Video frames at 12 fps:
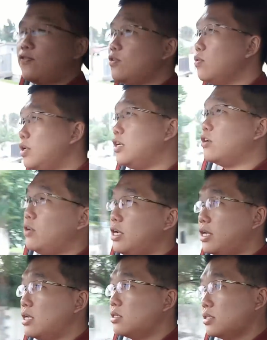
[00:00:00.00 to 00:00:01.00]
few
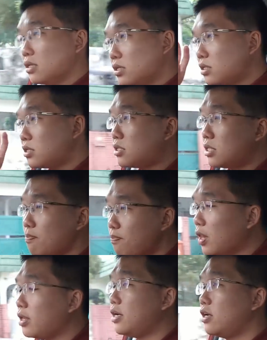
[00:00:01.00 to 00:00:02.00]
ingredients,
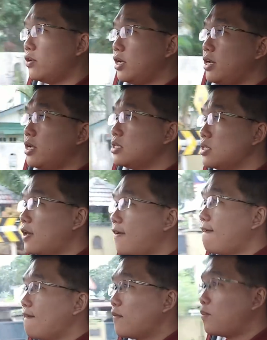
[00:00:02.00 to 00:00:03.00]
simple ingredients,
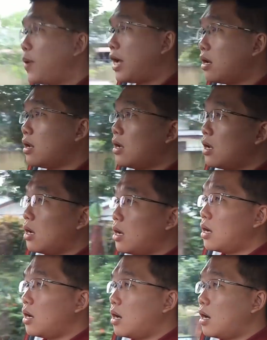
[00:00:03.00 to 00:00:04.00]
but
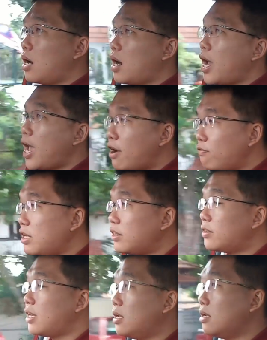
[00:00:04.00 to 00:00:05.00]

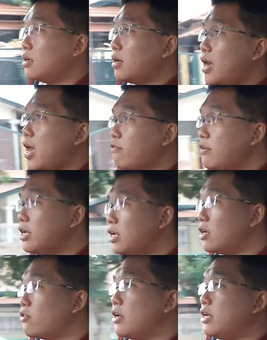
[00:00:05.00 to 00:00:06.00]
every
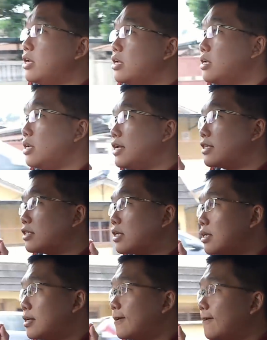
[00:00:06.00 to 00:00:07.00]
ingredient
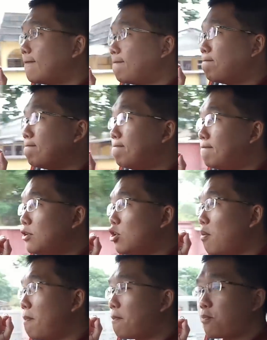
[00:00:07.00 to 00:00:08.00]
is, you
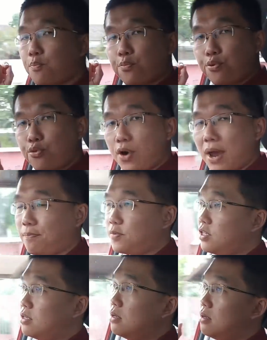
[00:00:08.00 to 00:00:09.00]
know,
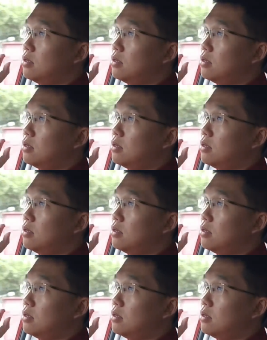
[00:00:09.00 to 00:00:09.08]
prepped